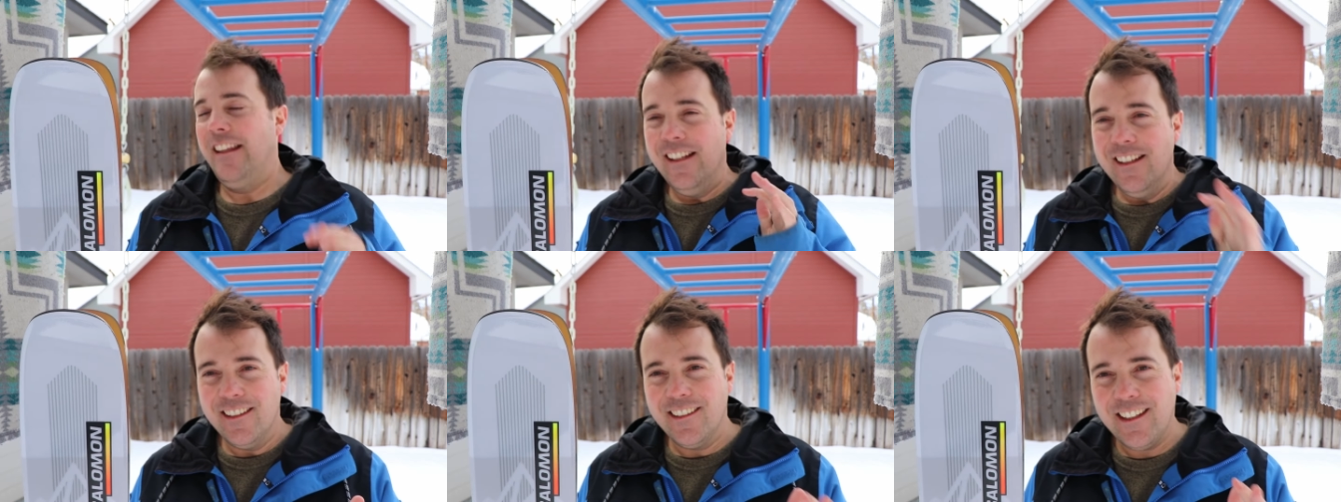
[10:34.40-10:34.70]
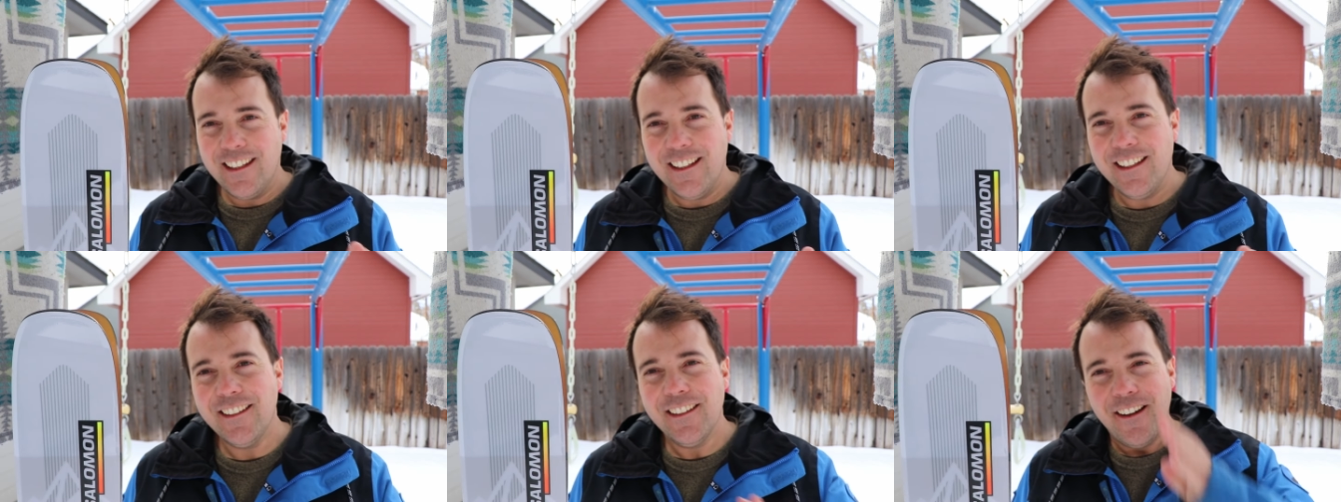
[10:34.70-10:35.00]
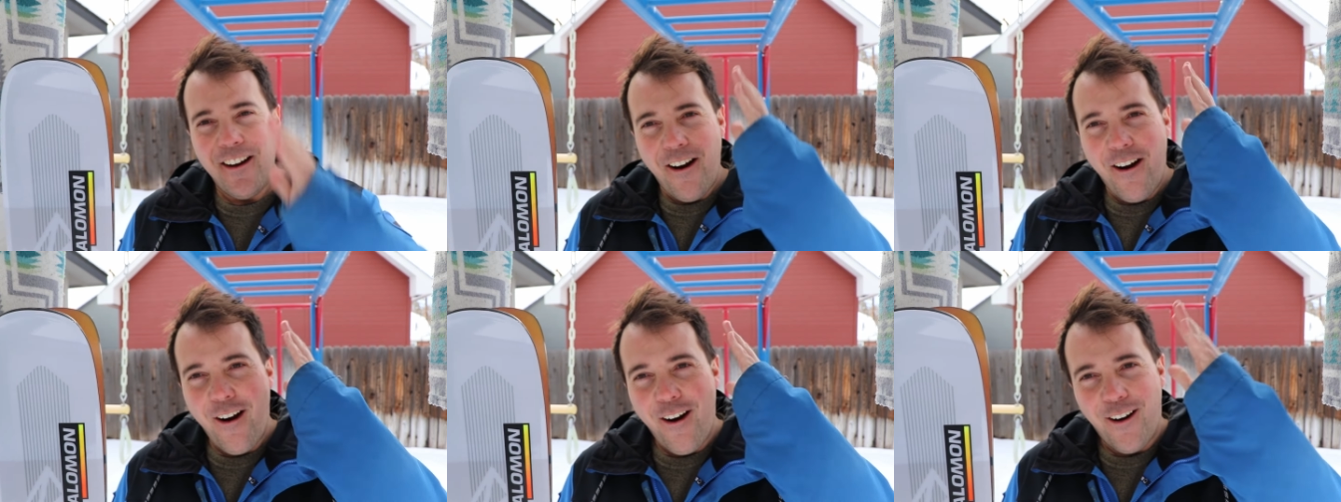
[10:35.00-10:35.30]
These skis
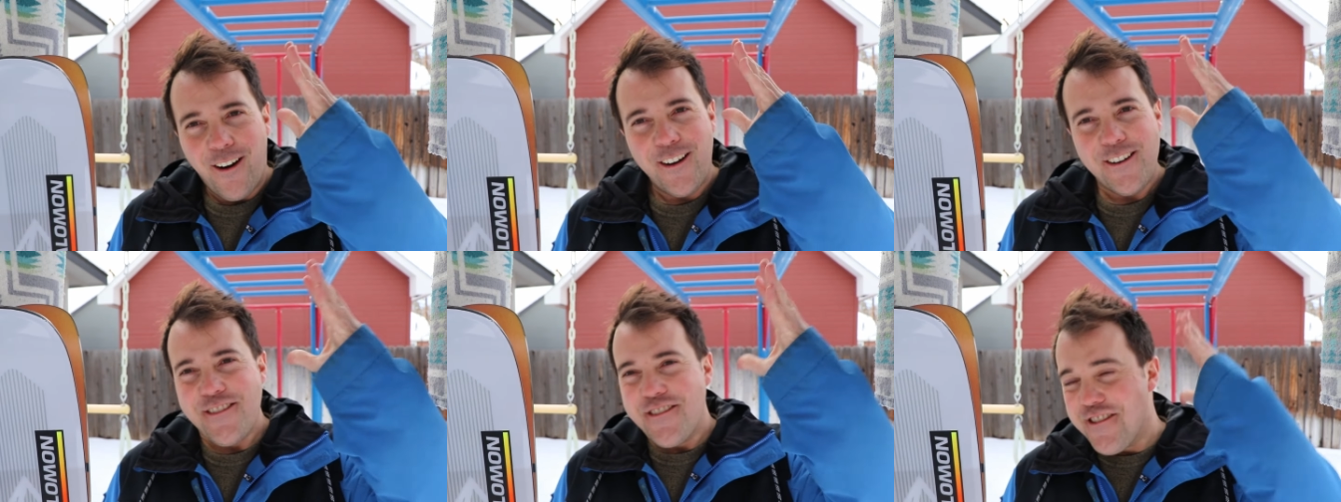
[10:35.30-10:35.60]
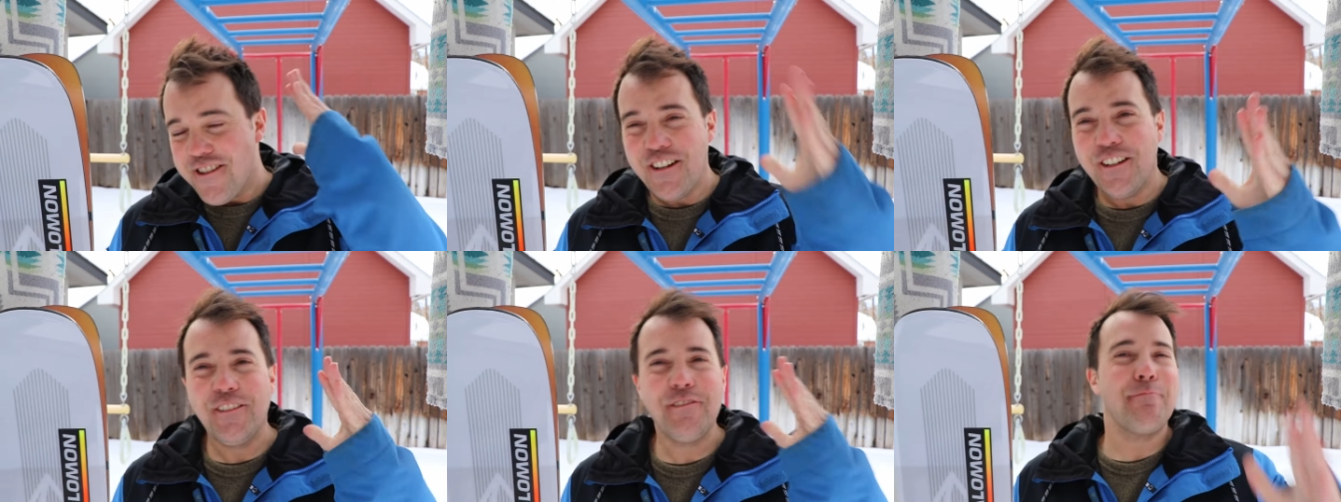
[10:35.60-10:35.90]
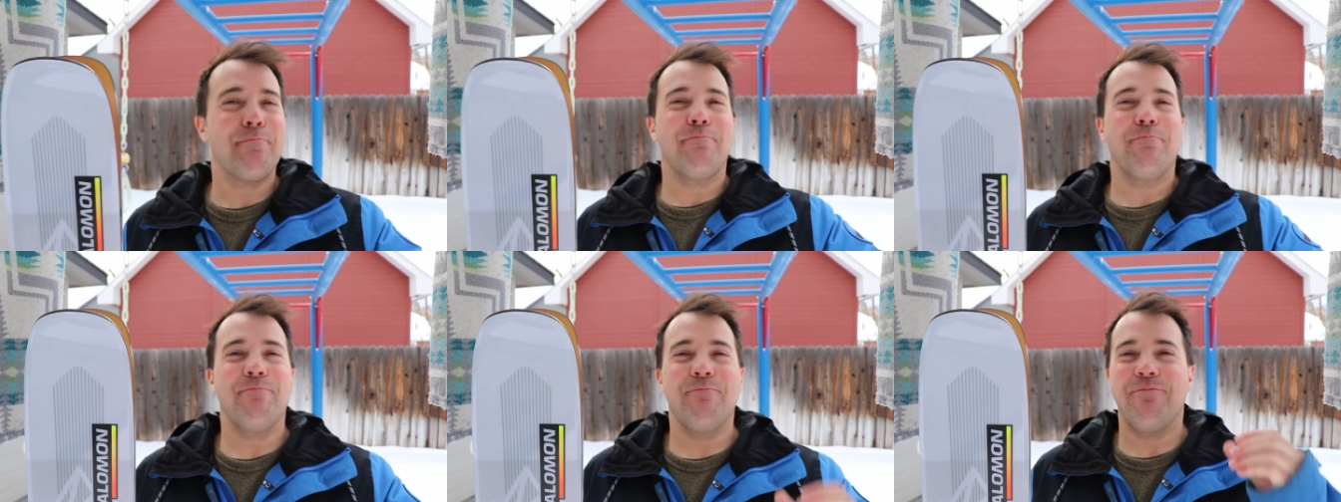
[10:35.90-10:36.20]
are just,
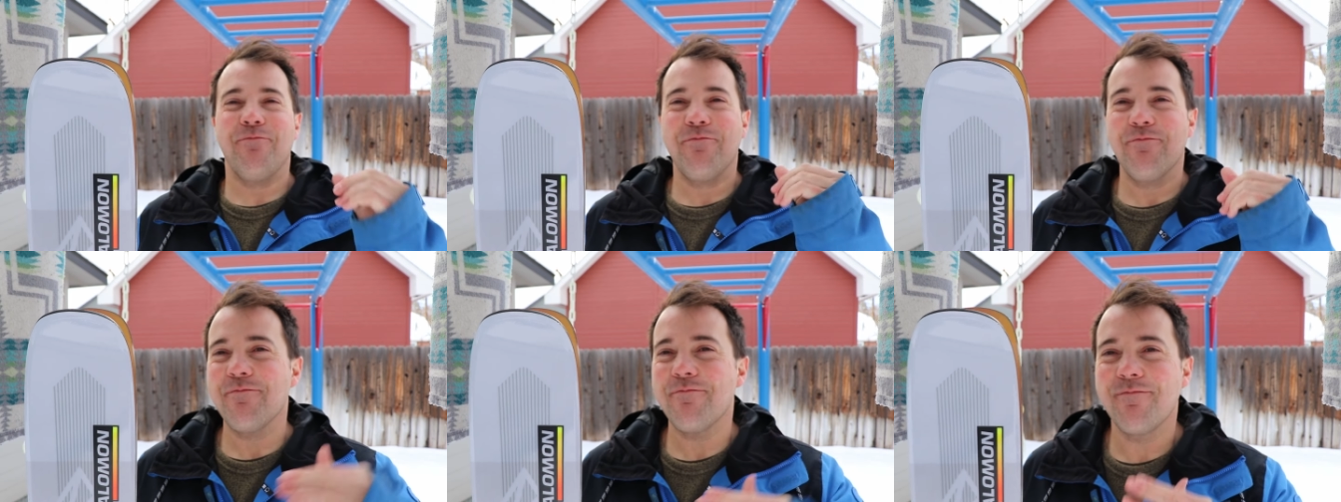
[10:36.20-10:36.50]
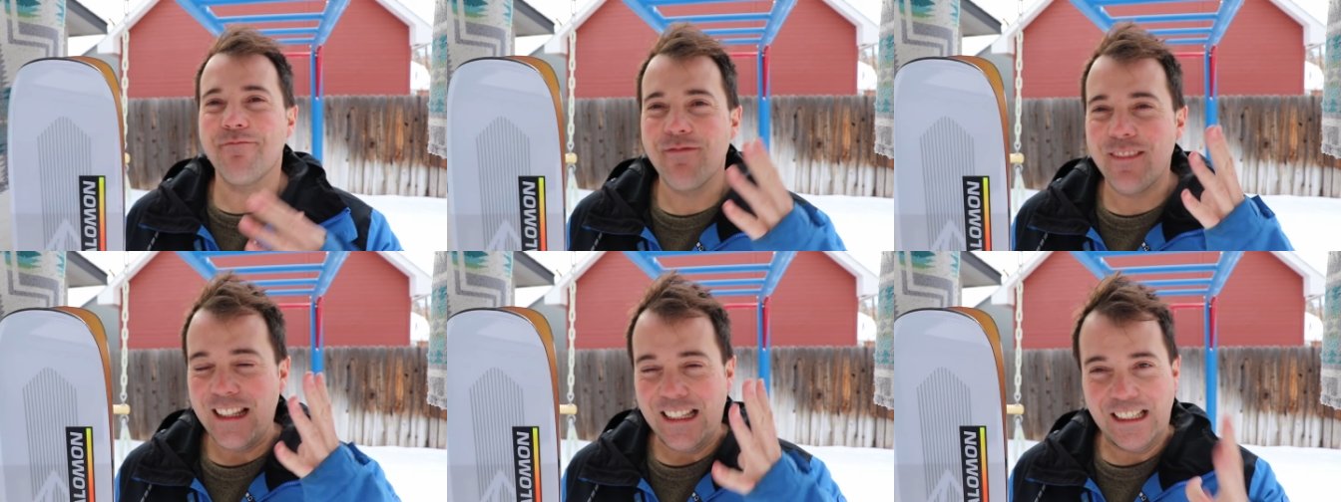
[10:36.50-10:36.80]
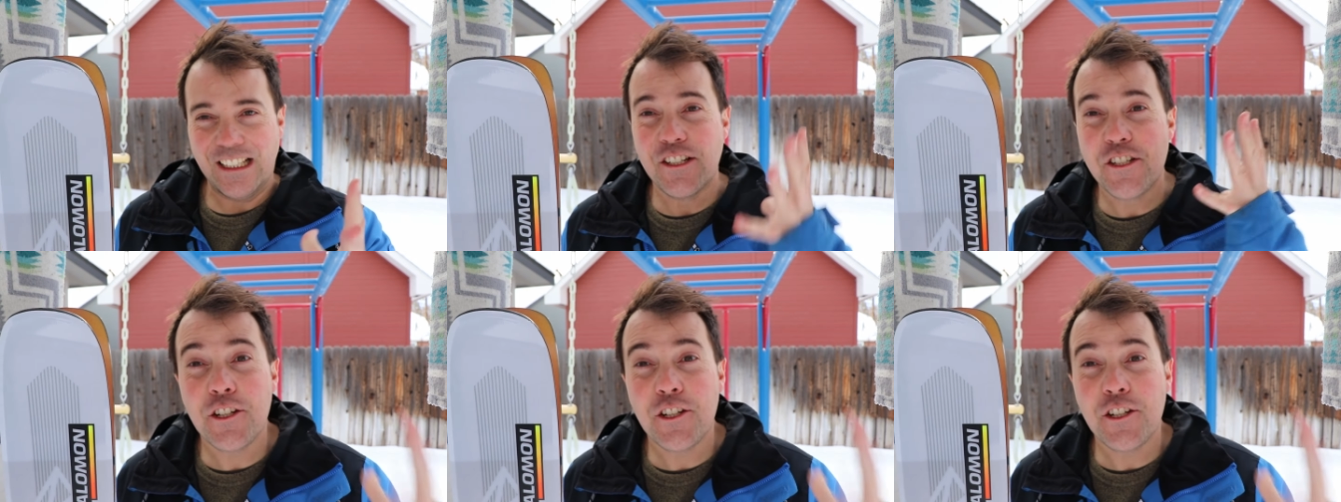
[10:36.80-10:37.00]
they're